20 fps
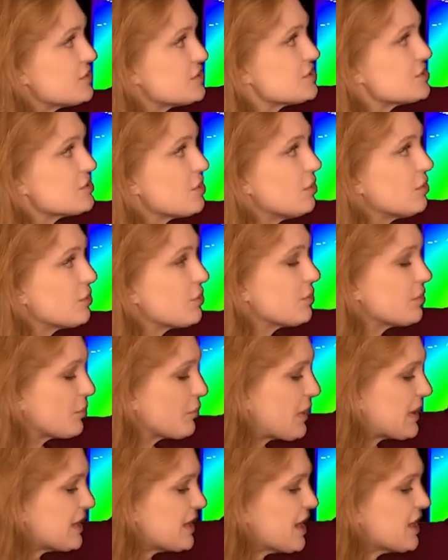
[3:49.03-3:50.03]
the solar
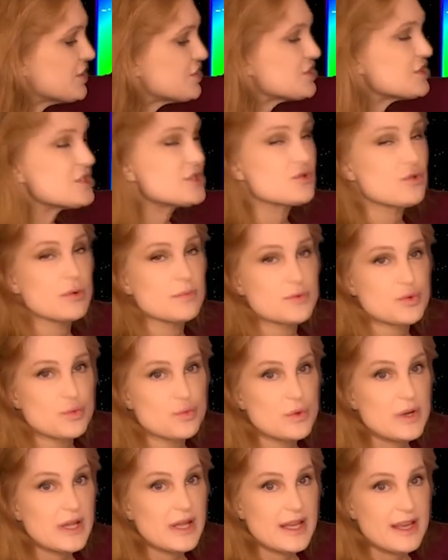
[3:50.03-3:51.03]
radiation storms
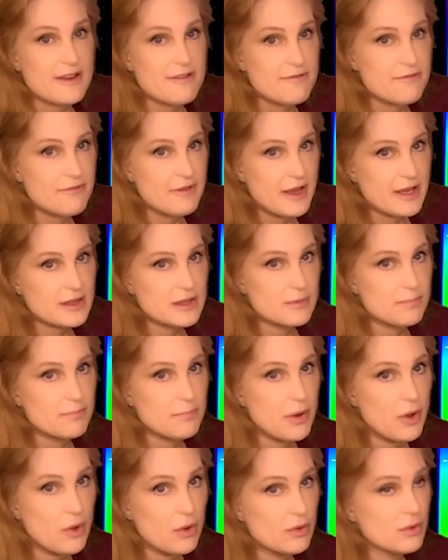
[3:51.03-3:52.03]
really affect the
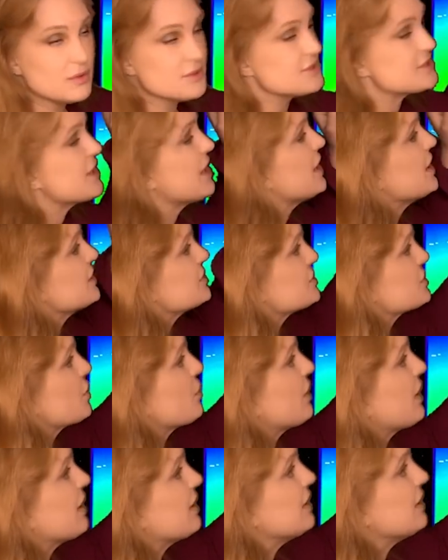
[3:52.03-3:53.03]
poles.
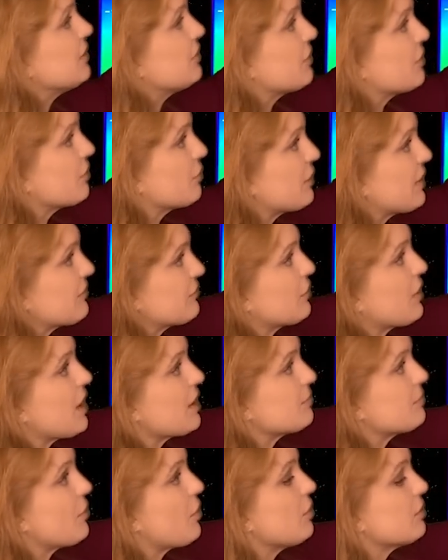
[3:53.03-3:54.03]
So there we have
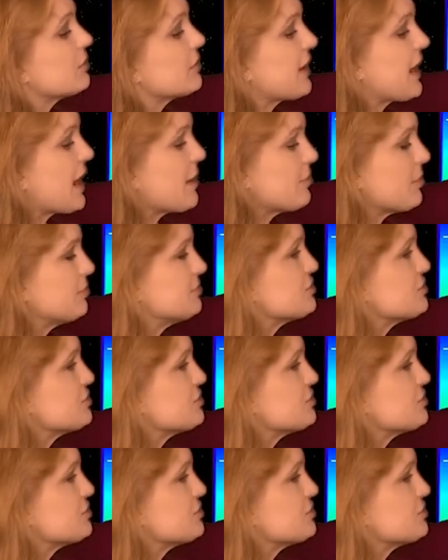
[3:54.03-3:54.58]
got polar cap